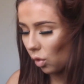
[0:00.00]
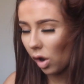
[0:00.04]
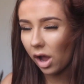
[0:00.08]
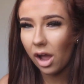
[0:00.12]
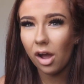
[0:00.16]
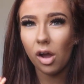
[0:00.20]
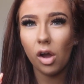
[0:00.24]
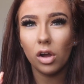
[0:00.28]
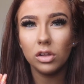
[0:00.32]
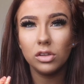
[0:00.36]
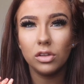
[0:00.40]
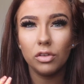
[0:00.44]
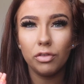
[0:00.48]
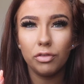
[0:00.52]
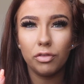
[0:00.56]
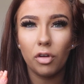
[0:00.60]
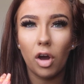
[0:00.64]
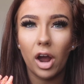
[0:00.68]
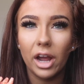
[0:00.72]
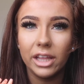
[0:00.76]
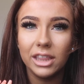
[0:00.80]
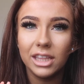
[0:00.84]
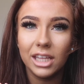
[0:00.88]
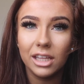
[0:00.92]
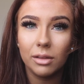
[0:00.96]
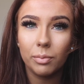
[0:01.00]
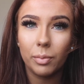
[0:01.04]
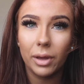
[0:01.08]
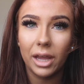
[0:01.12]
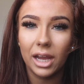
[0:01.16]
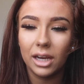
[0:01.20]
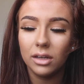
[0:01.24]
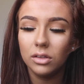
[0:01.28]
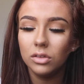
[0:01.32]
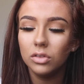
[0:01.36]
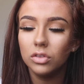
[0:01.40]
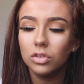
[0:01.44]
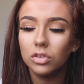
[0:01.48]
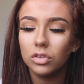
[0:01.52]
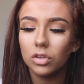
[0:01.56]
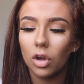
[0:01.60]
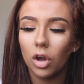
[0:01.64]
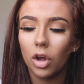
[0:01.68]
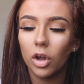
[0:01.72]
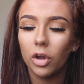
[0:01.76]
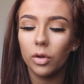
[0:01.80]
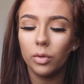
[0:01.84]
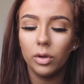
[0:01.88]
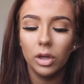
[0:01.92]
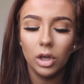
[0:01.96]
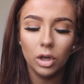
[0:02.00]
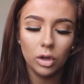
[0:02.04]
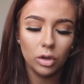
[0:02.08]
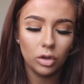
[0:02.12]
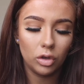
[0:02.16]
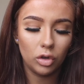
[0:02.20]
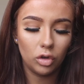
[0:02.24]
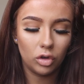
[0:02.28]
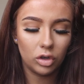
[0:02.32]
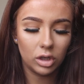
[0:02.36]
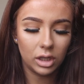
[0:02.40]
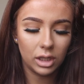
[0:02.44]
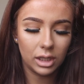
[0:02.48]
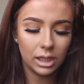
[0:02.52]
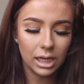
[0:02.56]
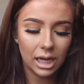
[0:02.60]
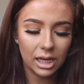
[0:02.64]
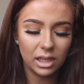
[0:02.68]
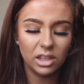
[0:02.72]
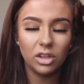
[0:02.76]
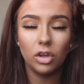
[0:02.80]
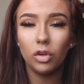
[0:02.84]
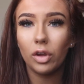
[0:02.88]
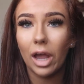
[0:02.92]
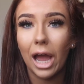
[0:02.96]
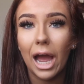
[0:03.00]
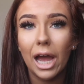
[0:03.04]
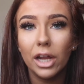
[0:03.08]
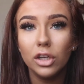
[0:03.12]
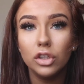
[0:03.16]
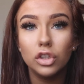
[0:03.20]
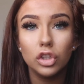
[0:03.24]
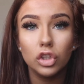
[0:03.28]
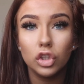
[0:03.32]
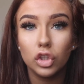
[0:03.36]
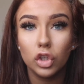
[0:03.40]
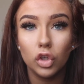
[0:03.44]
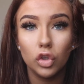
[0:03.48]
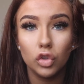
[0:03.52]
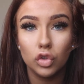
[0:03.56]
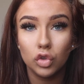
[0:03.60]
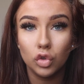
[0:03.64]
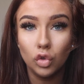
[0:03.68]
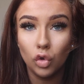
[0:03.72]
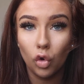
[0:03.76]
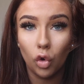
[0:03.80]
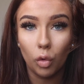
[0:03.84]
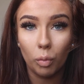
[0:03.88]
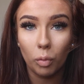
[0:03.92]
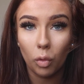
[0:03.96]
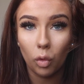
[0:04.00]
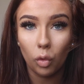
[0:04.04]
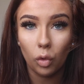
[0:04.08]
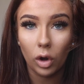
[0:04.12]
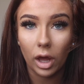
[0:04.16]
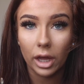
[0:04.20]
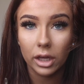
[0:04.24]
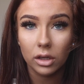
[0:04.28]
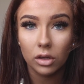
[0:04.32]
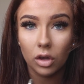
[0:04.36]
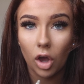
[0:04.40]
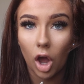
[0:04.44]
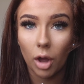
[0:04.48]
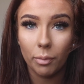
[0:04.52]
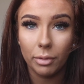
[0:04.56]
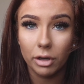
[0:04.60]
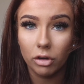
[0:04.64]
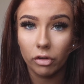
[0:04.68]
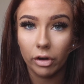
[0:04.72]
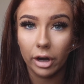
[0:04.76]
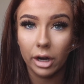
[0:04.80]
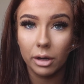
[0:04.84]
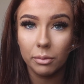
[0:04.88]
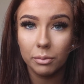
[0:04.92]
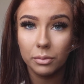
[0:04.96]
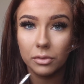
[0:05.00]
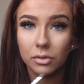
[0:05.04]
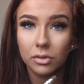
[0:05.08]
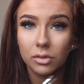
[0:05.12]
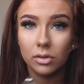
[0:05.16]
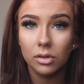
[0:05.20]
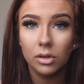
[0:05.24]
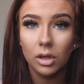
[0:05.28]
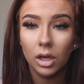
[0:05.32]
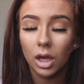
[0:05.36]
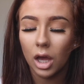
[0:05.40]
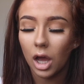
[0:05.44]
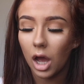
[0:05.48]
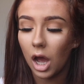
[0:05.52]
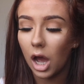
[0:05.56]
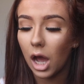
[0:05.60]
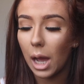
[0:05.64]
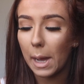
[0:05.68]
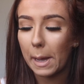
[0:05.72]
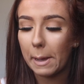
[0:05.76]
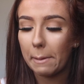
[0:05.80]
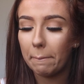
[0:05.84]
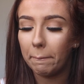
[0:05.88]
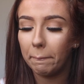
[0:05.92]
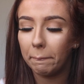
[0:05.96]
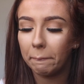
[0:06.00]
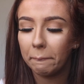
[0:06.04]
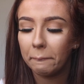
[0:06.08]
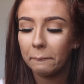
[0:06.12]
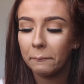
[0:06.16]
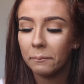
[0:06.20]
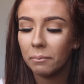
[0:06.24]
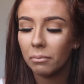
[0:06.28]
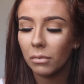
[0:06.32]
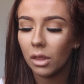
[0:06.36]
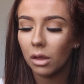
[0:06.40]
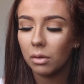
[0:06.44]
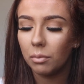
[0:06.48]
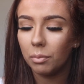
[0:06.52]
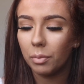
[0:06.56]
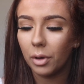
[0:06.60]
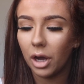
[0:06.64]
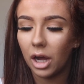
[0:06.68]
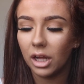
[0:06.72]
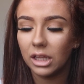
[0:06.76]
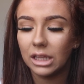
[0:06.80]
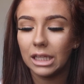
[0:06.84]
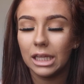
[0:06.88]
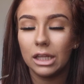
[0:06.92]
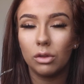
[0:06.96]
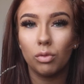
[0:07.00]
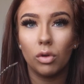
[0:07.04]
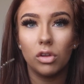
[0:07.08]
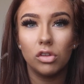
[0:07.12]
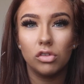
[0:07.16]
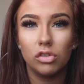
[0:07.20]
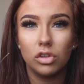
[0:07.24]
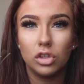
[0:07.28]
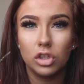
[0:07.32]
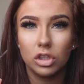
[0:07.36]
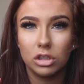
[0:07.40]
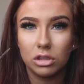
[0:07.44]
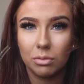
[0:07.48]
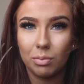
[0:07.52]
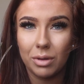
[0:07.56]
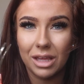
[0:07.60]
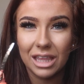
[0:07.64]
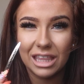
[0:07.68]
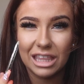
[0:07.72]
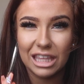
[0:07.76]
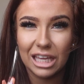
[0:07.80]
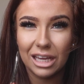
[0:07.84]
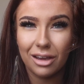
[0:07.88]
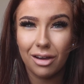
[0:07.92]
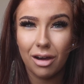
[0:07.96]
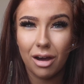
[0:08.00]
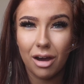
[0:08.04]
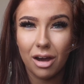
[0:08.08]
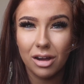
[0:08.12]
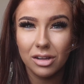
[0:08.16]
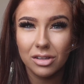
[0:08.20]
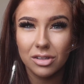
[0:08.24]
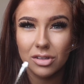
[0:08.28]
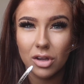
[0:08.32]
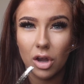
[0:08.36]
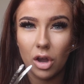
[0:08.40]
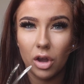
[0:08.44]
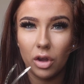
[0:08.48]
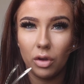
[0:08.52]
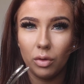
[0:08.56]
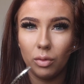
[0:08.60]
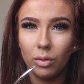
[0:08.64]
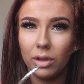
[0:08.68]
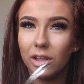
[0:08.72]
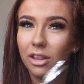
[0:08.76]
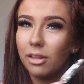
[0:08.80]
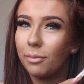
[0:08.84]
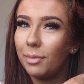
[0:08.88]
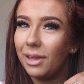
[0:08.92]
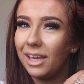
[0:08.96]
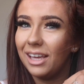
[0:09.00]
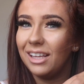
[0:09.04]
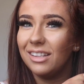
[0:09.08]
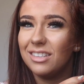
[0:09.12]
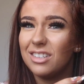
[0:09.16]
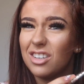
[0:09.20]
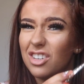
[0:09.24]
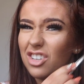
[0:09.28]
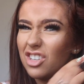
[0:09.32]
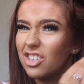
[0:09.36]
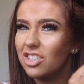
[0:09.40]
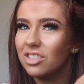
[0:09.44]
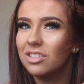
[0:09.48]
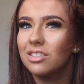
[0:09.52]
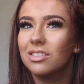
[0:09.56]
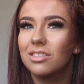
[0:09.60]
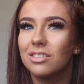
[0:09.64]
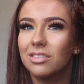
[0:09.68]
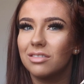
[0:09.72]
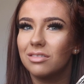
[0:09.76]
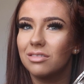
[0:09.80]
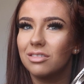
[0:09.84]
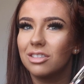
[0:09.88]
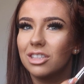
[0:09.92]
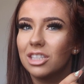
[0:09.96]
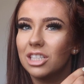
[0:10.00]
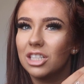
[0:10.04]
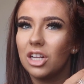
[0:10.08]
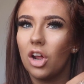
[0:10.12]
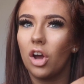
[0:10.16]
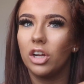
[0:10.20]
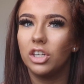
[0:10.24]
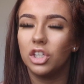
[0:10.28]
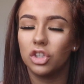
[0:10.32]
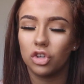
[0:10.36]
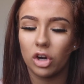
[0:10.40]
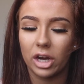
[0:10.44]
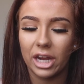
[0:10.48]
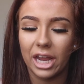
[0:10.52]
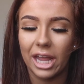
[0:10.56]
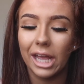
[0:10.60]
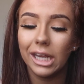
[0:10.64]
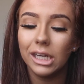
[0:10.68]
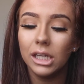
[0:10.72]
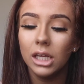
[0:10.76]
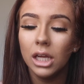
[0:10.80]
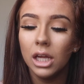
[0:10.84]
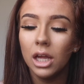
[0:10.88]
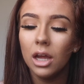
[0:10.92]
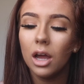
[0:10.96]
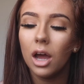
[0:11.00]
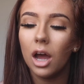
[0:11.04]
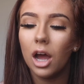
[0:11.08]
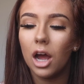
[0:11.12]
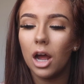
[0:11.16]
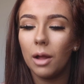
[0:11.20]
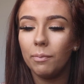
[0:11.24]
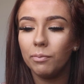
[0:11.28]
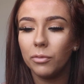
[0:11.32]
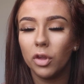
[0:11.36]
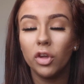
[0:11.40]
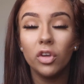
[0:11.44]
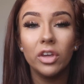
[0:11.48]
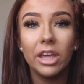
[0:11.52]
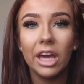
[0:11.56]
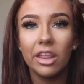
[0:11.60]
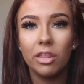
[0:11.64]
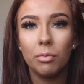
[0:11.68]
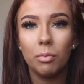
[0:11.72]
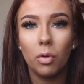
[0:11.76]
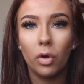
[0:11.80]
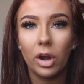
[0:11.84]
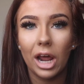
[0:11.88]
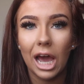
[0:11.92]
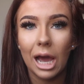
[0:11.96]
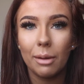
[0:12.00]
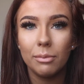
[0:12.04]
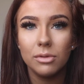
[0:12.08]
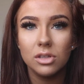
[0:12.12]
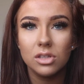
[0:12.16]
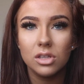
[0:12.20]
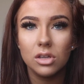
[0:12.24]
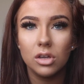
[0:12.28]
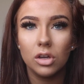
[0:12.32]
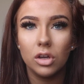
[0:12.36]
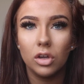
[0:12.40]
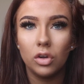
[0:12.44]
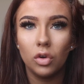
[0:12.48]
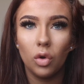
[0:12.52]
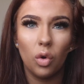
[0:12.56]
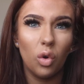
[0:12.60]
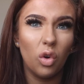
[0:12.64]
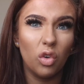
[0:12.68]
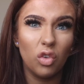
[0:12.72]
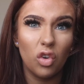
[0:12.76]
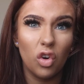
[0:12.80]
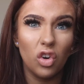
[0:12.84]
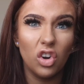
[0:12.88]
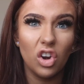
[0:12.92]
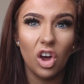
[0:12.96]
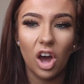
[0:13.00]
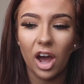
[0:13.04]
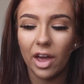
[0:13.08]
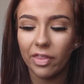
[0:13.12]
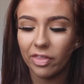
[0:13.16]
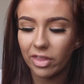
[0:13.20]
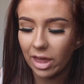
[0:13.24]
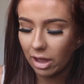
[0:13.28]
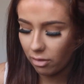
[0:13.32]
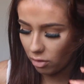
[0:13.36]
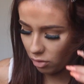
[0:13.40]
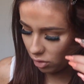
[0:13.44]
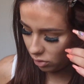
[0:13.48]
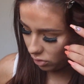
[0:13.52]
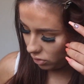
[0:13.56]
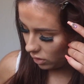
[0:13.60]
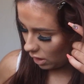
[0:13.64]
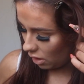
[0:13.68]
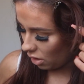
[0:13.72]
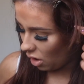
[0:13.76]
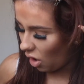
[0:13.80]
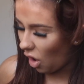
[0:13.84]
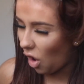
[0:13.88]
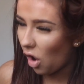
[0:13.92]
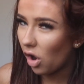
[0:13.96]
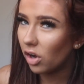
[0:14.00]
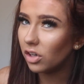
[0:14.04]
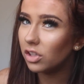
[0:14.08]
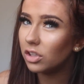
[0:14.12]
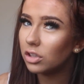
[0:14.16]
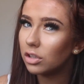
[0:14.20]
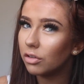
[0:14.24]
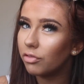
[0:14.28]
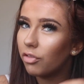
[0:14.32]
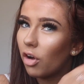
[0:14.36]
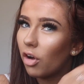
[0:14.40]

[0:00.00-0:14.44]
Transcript: quite hard to find these pins, so you can just use normal like Kirby grips. But these ones are just a bit thicker, so it's a bit easier to just slide straight in. You can get them on Amazon or online. They're harder to